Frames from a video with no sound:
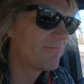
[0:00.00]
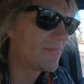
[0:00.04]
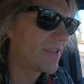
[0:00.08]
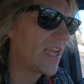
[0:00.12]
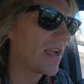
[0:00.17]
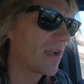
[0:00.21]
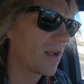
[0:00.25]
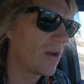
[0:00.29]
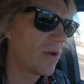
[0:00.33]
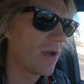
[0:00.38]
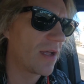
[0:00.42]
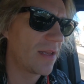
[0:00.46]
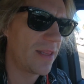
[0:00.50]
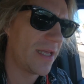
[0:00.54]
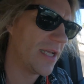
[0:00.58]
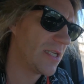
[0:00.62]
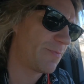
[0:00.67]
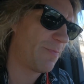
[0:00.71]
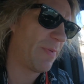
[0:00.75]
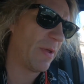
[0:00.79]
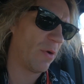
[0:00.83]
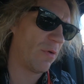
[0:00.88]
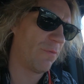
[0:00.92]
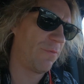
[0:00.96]
Take a look at
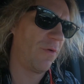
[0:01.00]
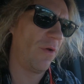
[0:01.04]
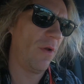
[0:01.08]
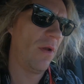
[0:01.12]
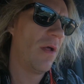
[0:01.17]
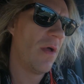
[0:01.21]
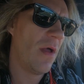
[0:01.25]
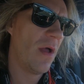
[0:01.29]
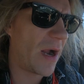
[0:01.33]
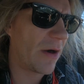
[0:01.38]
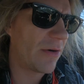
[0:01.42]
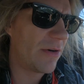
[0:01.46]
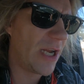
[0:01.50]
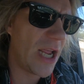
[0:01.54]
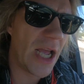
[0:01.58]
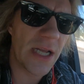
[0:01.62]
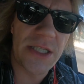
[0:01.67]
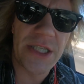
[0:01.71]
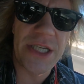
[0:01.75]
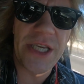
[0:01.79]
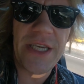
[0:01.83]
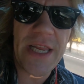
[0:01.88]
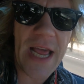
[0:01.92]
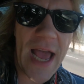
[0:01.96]
this beautiful
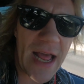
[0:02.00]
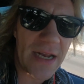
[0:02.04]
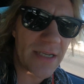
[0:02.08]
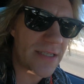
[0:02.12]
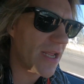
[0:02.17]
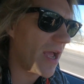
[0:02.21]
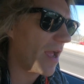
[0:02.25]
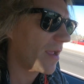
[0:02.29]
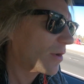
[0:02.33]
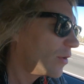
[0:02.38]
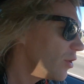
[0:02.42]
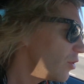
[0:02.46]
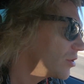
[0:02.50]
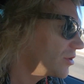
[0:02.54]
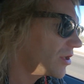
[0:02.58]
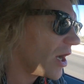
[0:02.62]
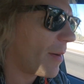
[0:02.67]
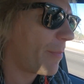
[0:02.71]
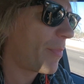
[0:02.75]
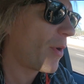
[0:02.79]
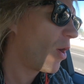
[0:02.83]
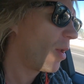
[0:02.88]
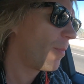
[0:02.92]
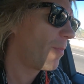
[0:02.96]
mariachi dance I cooked
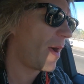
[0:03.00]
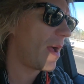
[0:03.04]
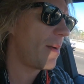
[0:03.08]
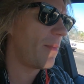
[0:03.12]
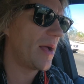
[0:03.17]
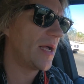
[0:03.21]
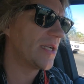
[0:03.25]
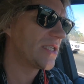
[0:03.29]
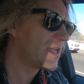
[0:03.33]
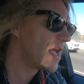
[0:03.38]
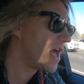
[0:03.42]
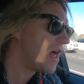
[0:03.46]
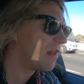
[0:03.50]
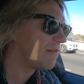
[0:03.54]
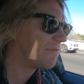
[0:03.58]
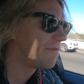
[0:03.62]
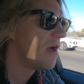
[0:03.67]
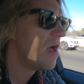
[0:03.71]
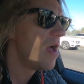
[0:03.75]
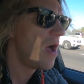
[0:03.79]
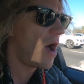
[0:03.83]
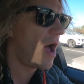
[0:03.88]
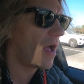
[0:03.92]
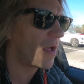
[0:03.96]
up all by myself.
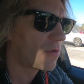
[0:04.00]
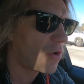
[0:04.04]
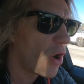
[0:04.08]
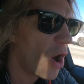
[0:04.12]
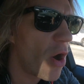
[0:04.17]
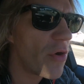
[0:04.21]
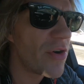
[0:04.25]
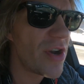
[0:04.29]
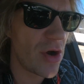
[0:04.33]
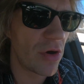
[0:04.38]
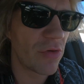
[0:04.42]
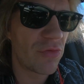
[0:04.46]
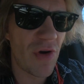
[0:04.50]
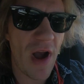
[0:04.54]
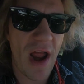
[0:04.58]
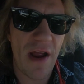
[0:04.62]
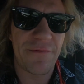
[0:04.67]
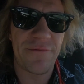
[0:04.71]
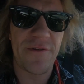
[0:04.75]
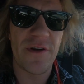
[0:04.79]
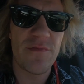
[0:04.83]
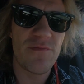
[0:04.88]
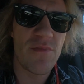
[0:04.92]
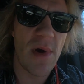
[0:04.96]
I
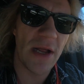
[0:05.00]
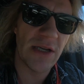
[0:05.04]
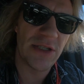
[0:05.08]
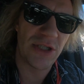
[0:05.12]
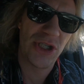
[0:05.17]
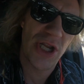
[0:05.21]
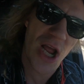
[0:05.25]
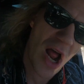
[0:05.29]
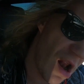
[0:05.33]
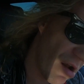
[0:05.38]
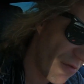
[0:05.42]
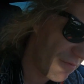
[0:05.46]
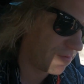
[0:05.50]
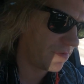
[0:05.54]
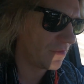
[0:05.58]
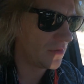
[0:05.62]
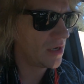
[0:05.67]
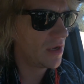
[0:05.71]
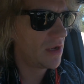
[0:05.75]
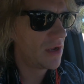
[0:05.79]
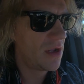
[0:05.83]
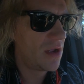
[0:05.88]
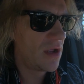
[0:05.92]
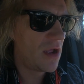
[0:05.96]
choreographed it myself,
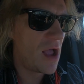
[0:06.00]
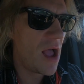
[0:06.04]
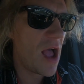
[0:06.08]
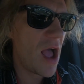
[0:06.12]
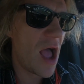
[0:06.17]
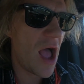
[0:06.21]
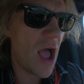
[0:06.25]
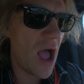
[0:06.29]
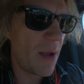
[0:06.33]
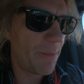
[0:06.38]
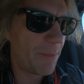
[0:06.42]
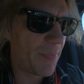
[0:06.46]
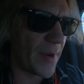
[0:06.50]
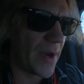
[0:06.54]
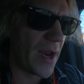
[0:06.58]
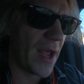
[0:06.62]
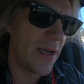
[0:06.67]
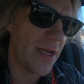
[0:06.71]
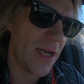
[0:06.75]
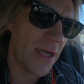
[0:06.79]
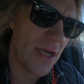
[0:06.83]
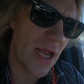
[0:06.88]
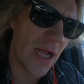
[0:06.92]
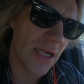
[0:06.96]
uh, but
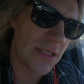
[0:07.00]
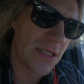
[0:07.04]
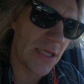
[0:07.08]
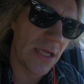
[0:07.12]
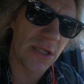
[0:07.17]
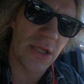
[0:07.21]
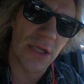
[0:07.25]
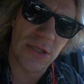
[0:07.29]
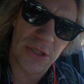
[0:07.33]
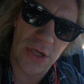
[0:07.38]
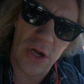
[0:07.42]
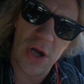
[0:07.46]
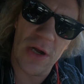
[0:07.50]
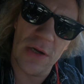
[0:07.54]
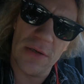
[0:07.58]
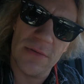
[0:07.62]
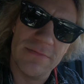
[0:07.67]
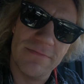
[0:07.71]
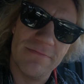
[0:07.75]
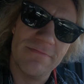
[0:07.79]
I did not sing the song.